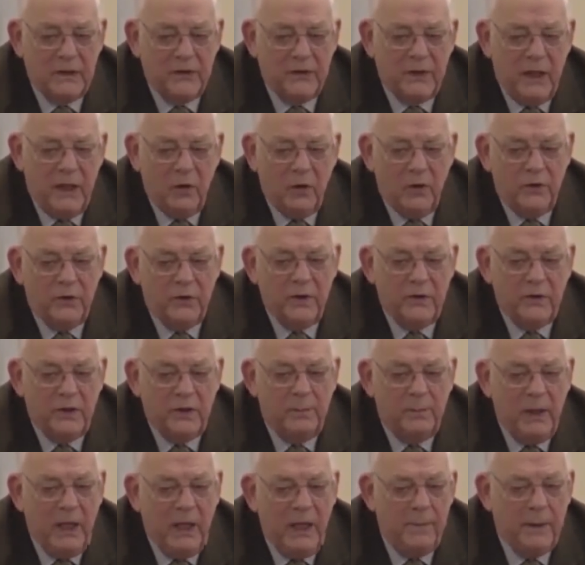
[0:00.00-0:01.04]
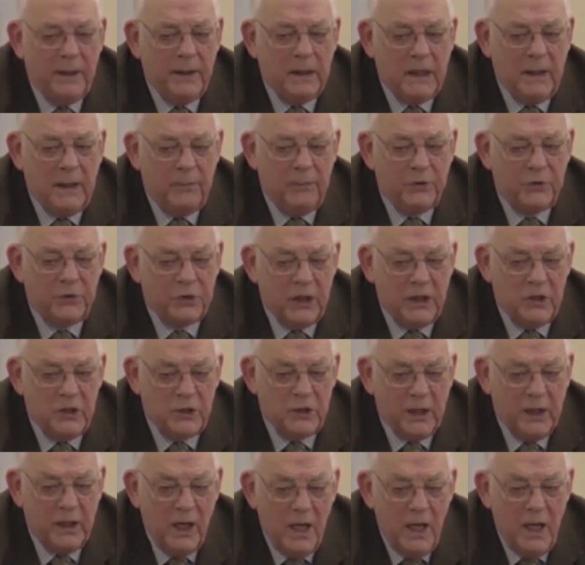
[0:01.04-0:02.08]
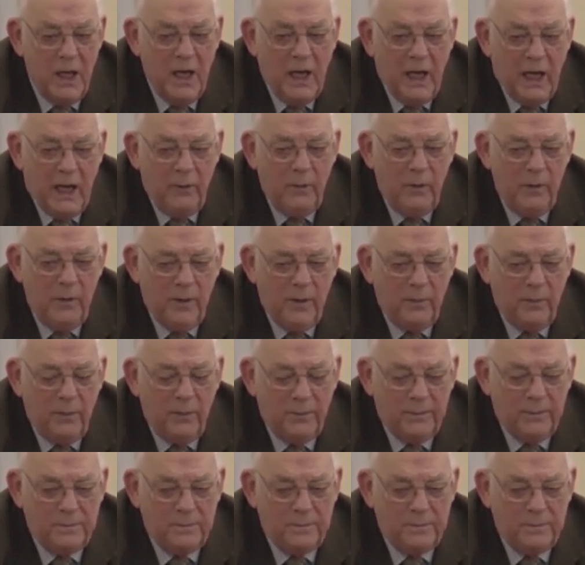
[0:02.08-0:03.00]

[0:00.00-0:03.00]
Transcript: your Zitzim Laban keeps changing. I remember